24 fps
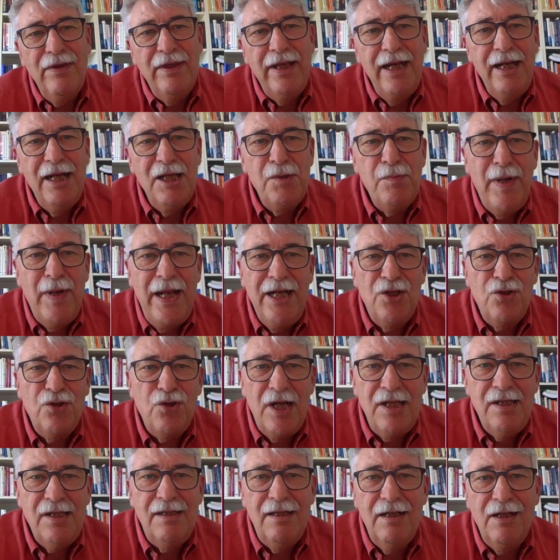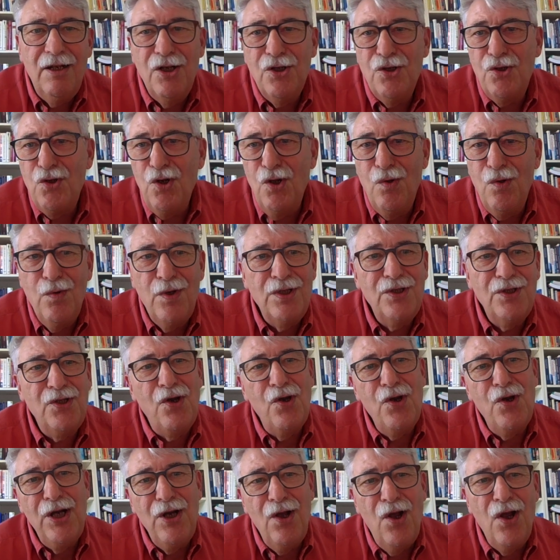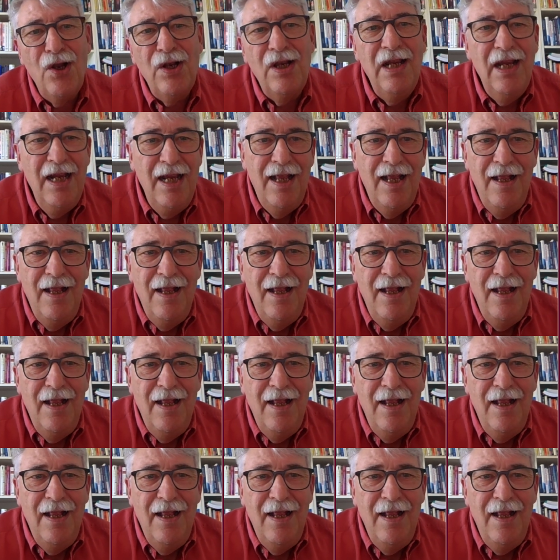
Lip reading: They display trust and control what's going on.